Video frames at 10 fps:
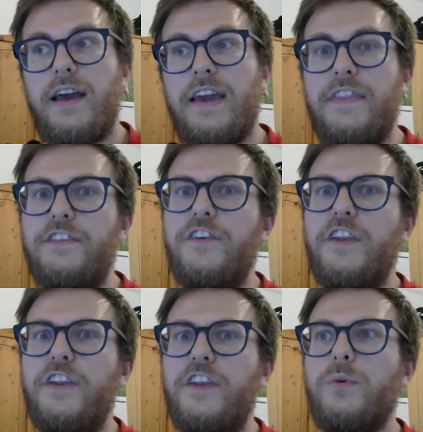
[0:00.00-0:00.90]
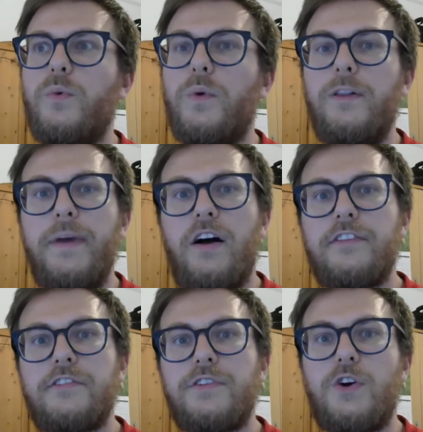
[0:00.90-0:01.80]
In this video, we'll be
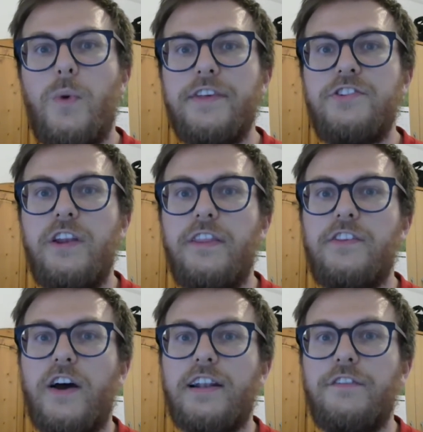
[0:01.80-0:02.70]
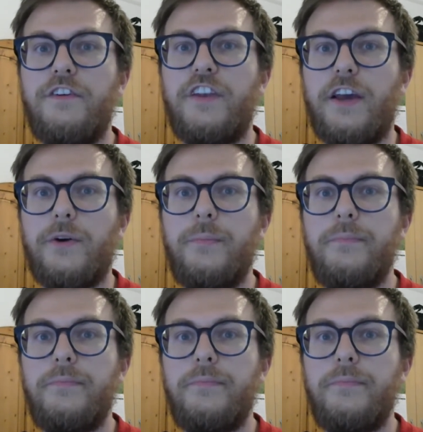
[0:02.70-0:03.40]
answering the question in the title of the video.